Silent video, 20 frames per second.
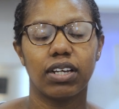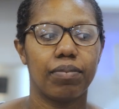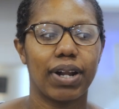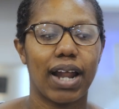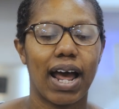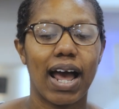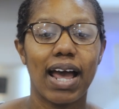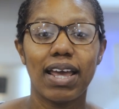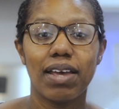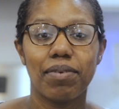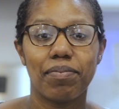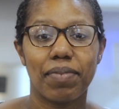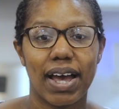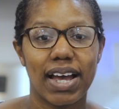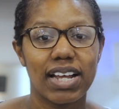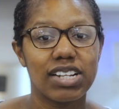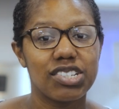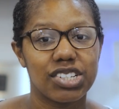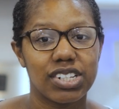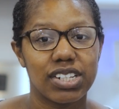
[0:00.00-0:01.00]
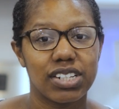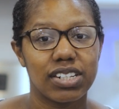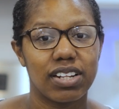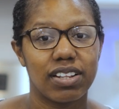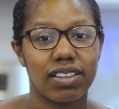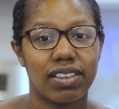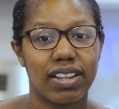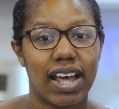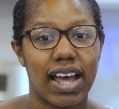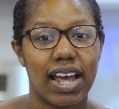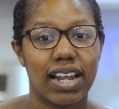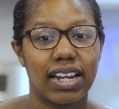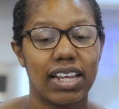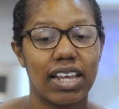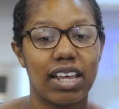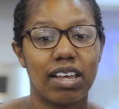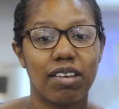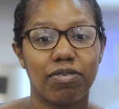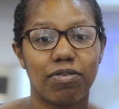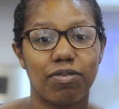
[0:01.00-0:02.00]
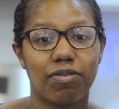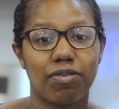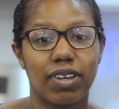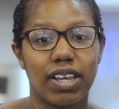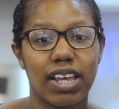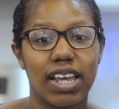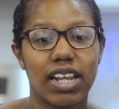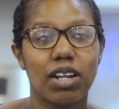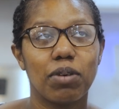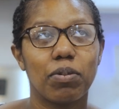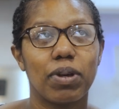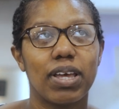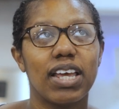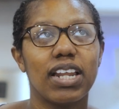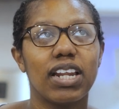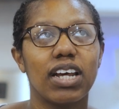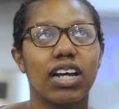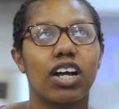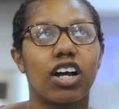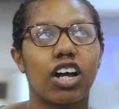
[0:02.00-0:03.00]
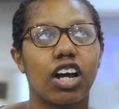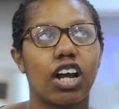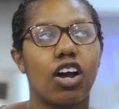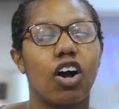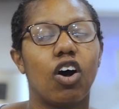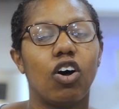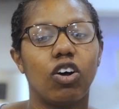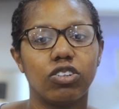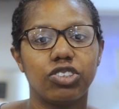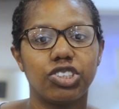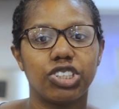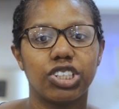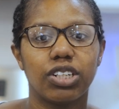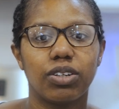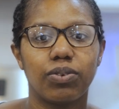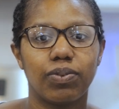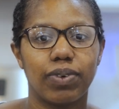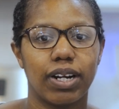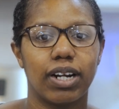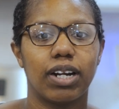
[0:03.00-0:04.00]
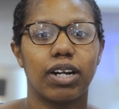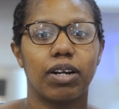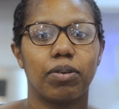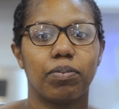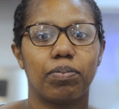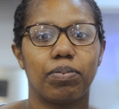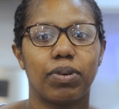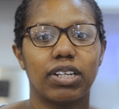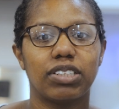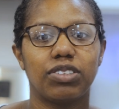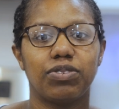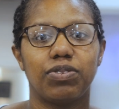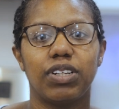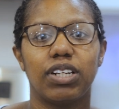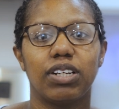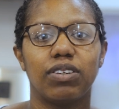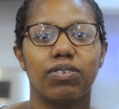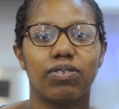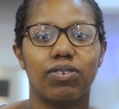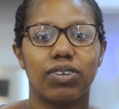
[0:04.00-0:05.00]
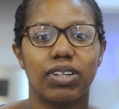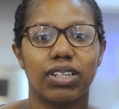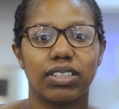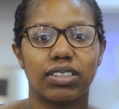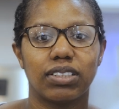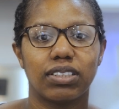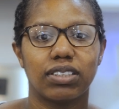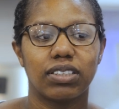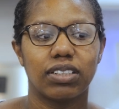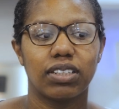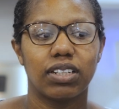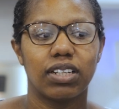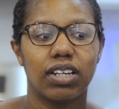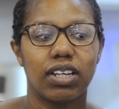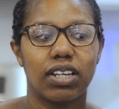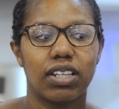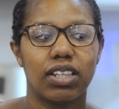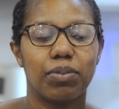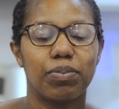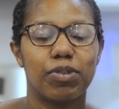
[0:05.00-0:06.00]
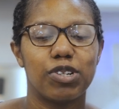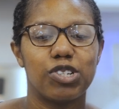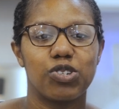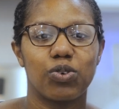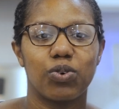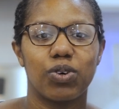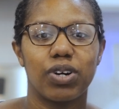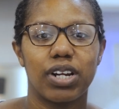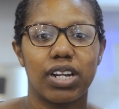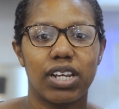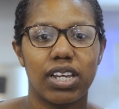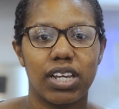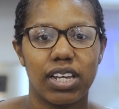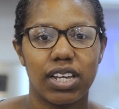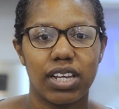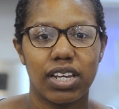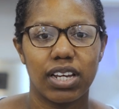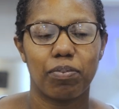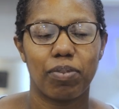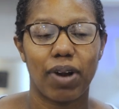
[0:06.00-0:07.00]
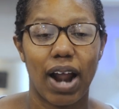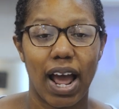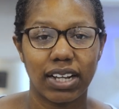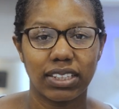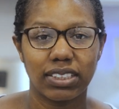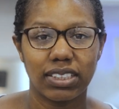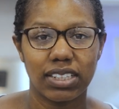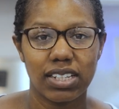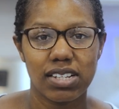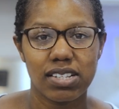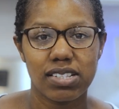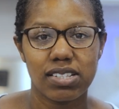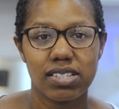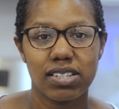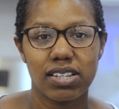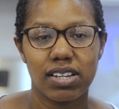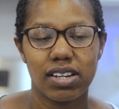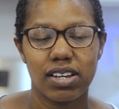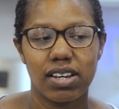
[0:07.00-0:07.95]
But I imagine that if in a culture where breastfeeding was the majority practice,